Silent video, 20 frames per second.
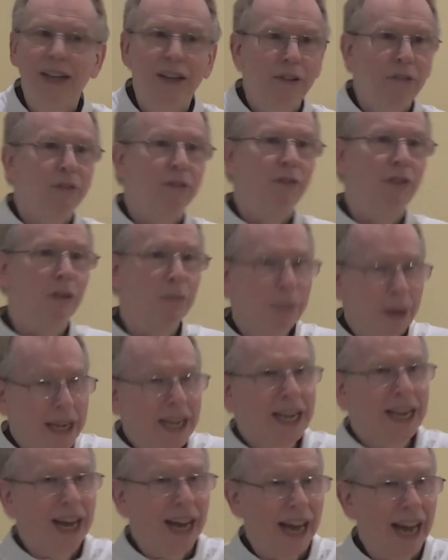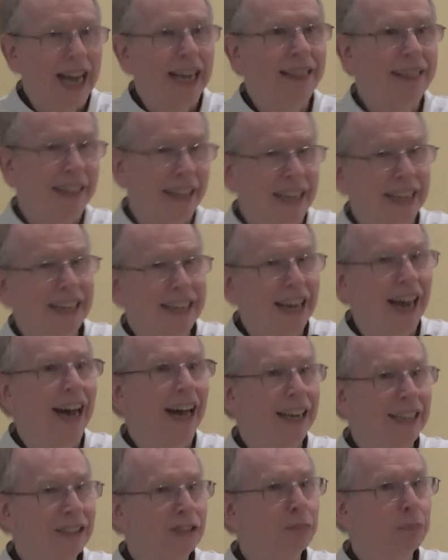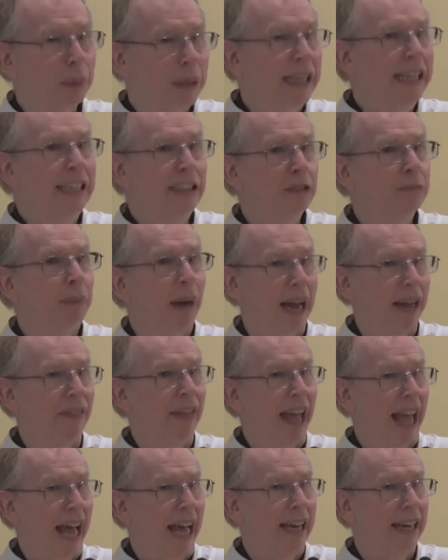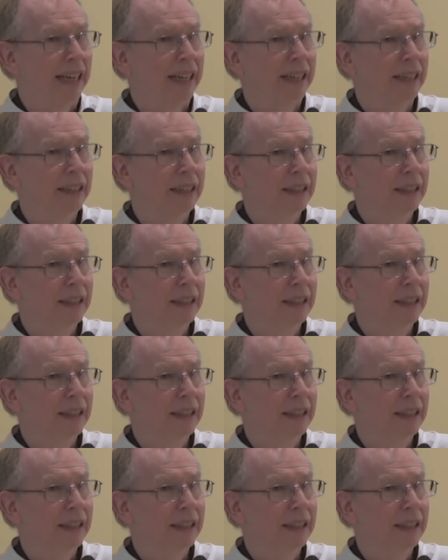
For me, I think God is pleased by that.